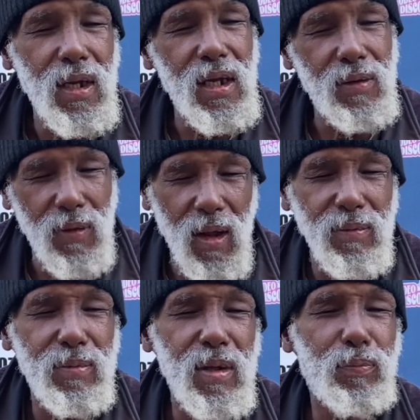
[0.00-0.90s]
It will
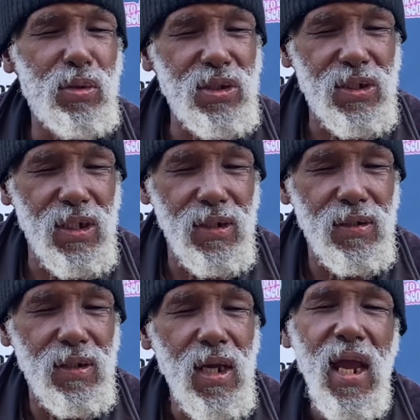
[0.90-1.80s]
humbly be appreciated.
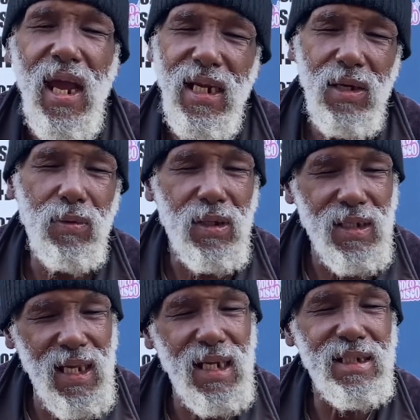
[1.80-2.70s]
And they will
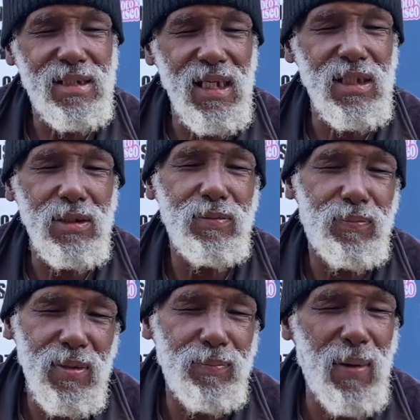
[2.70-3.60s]
gladly take you
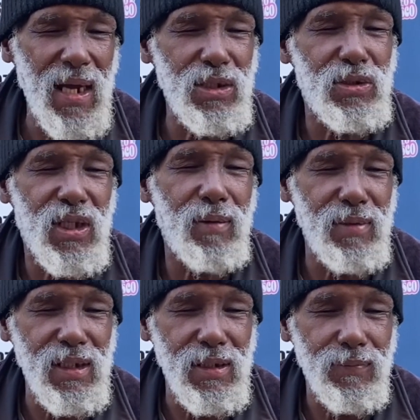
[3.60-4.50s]
to buy you something to
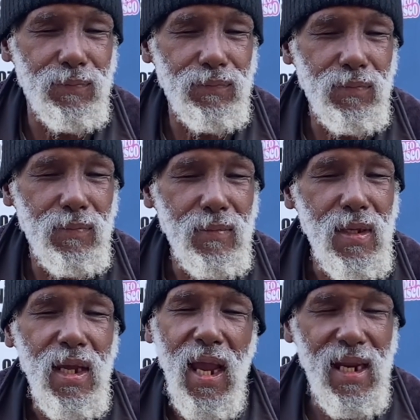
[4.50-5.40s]
eat.
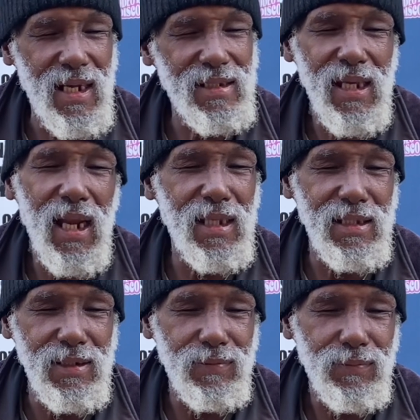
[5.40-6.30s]
And that's how I
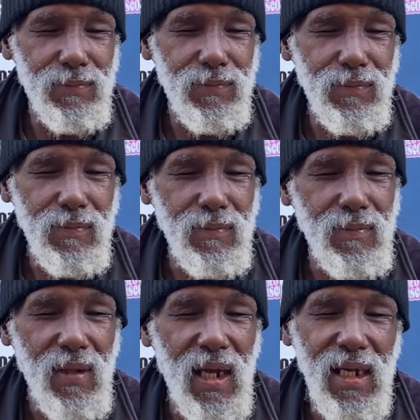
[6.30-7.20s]
eat.
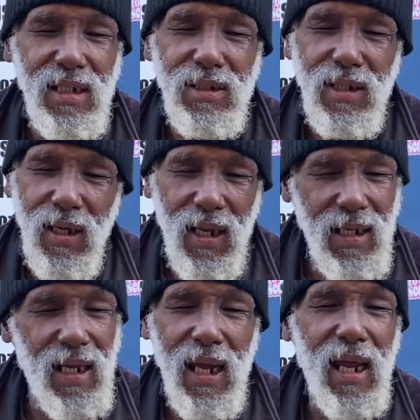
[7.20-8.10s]
Okay. I eat I,
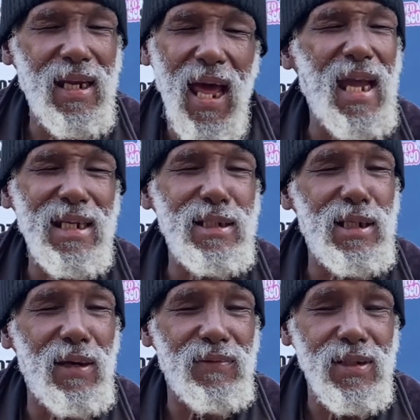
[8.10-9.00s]
and I eat
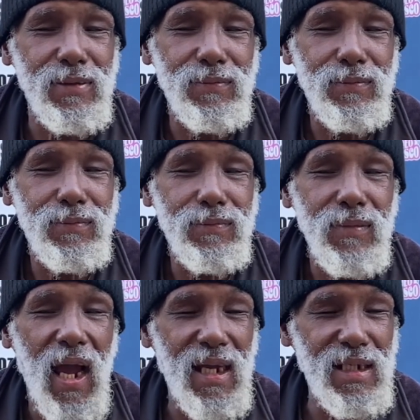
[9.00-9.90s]
lovely.
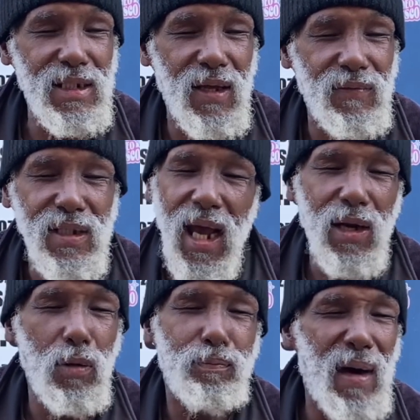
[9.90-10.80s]
I eat lovely. I
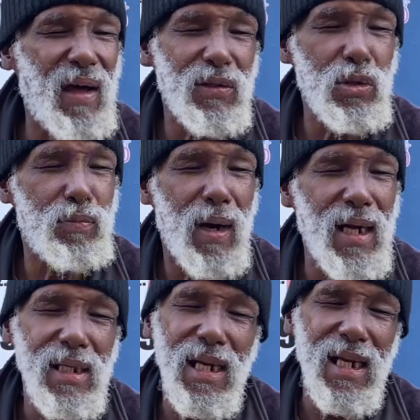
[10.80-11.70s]
don't bother
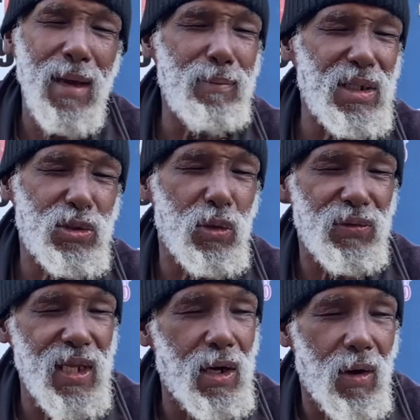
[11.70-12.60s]
nobody, and I make sure
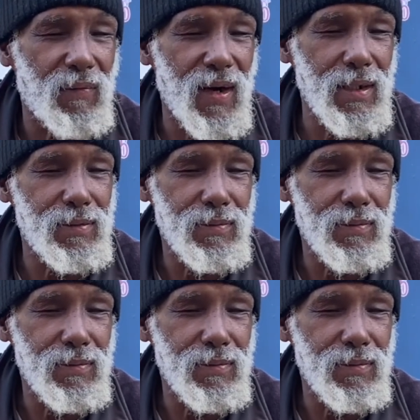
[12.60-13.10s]
they're all right.